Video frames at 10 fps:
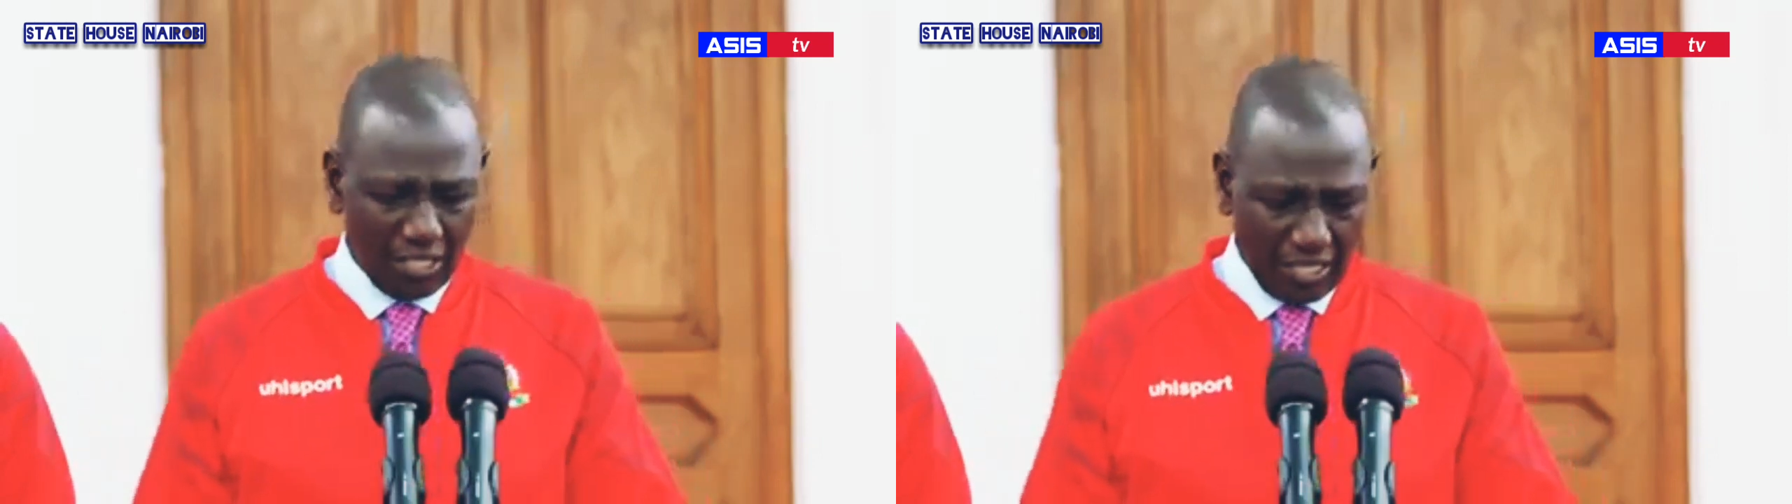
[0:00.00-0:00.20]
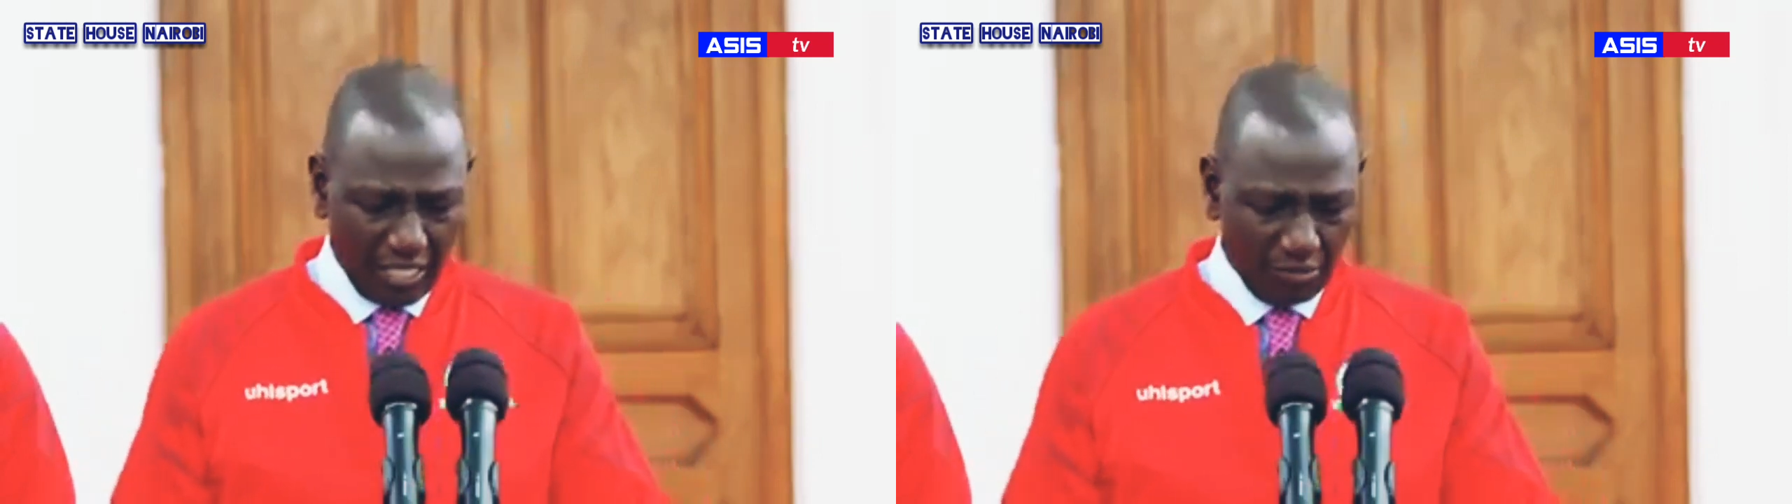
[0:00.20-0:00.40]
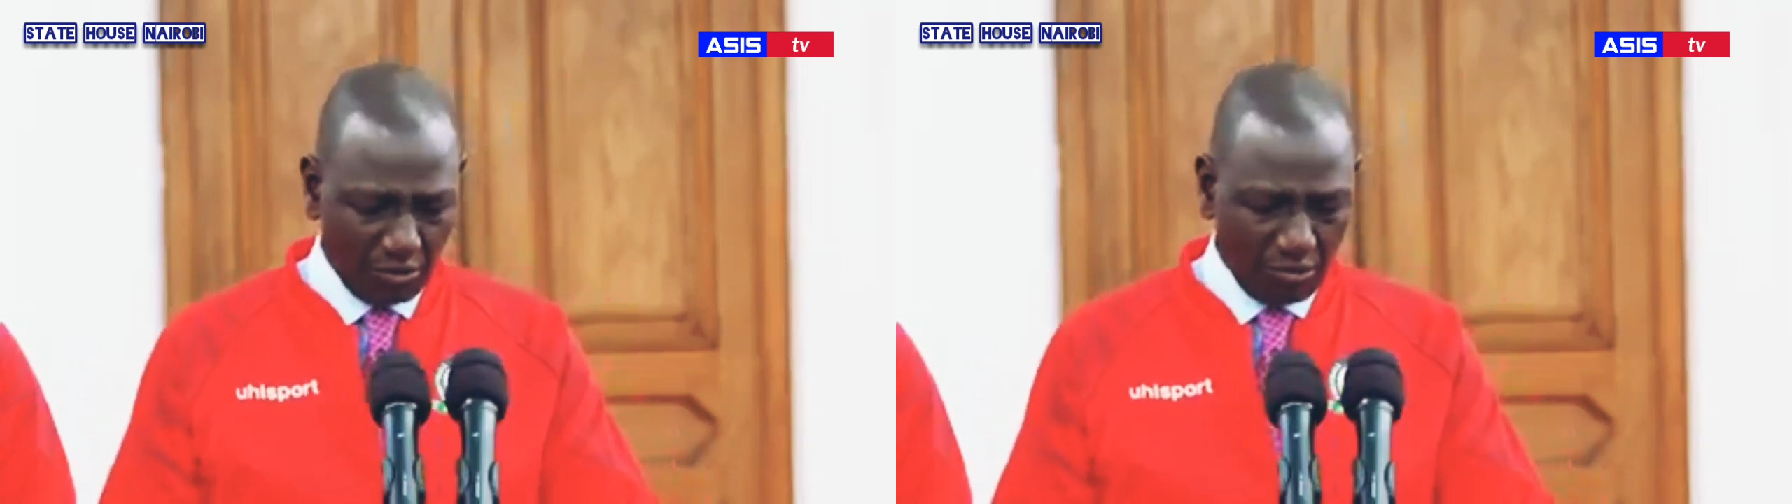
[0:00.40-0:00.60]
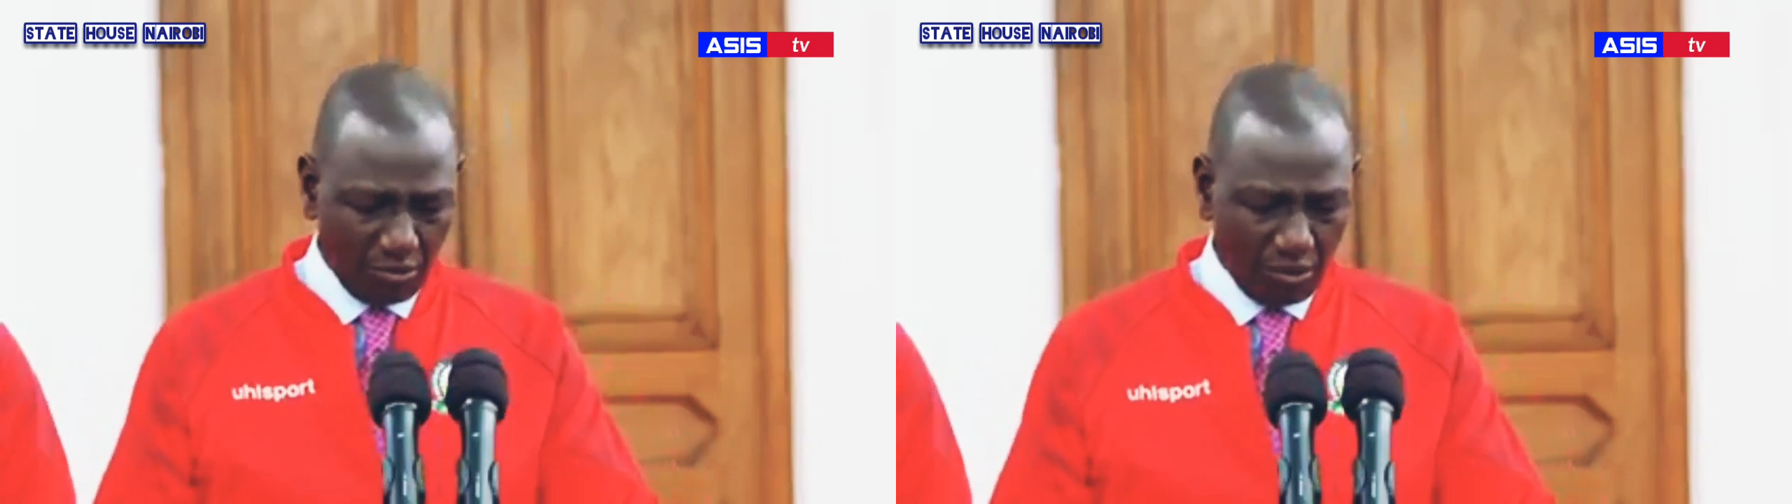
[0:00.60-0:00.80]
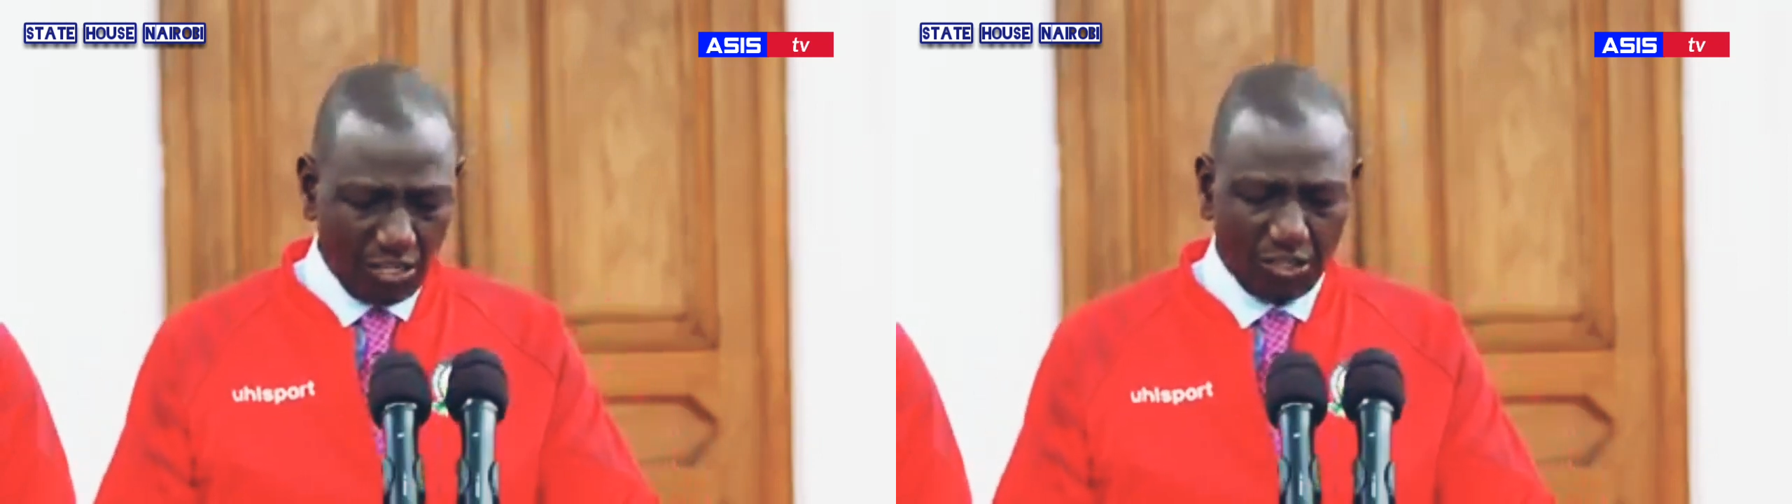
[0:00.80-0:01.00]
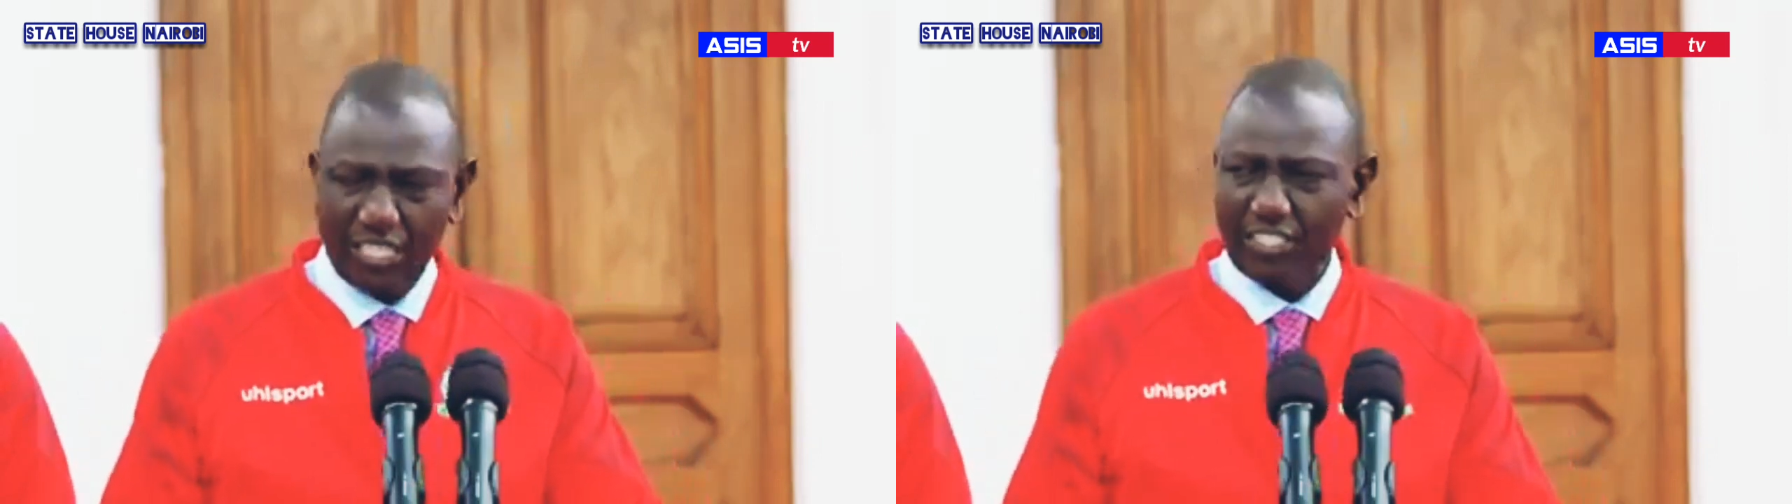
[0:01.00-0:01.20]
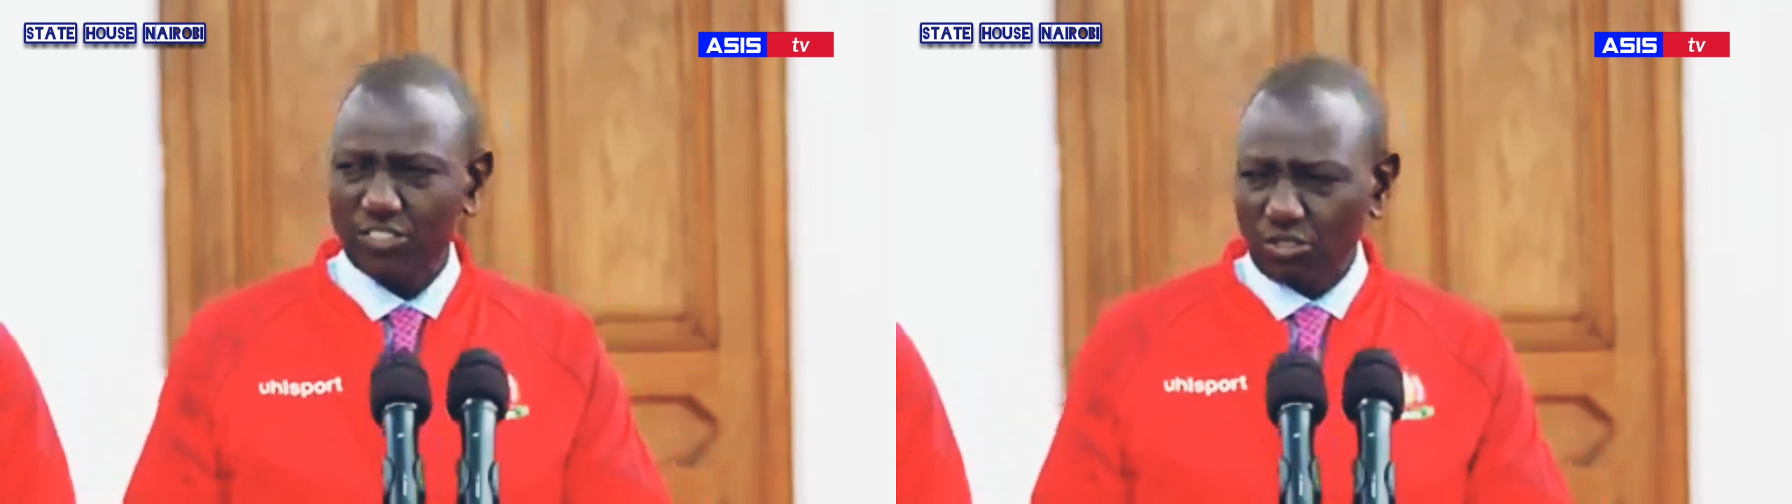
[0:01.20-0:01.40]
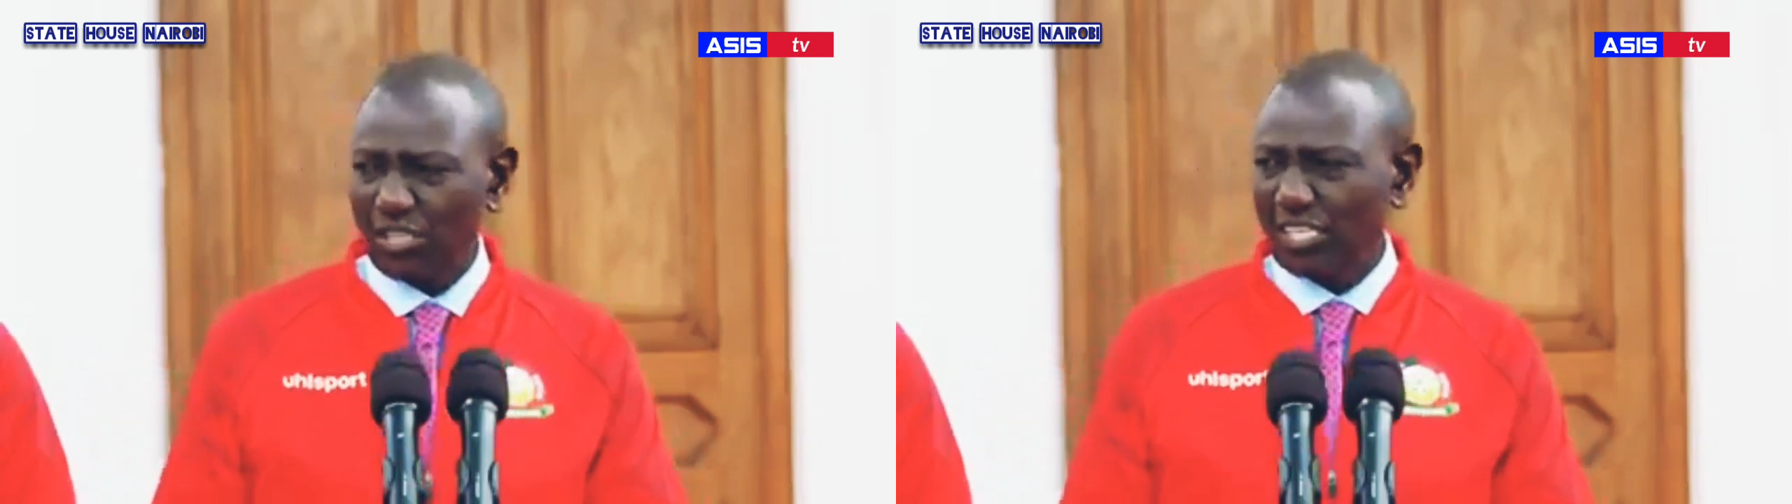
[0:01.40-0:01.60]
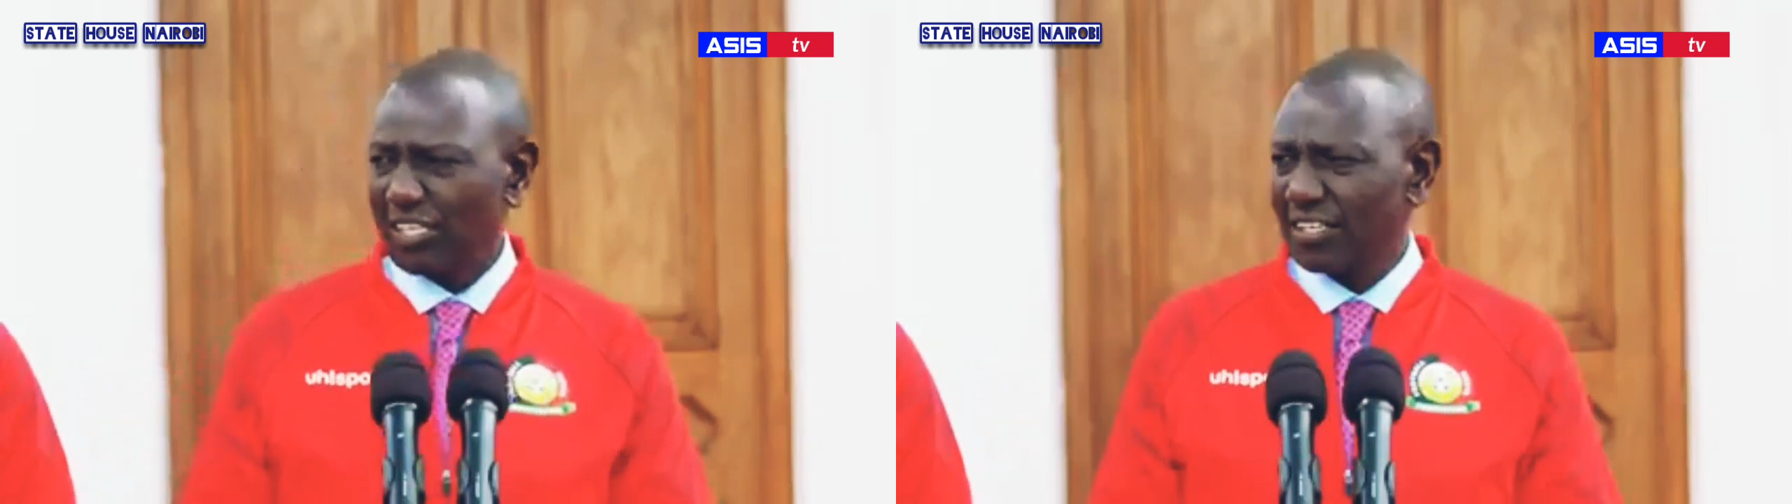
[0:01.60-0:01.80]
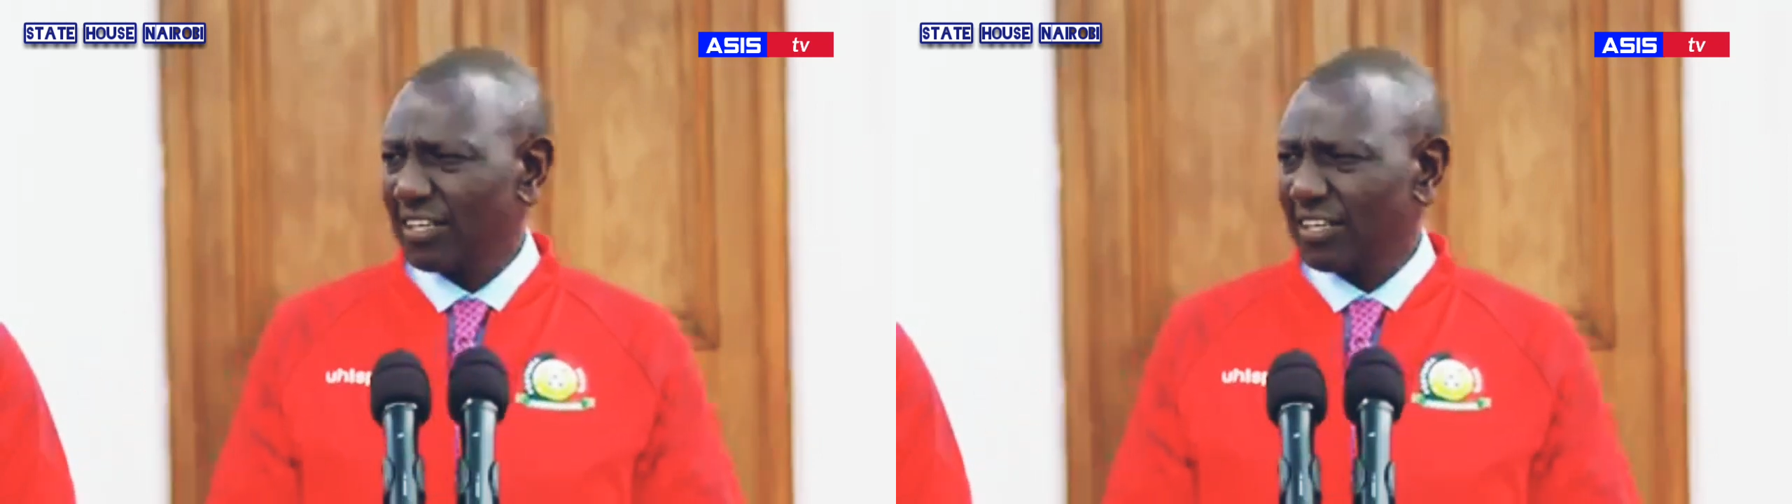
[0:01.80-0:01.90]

and we will work on ensuring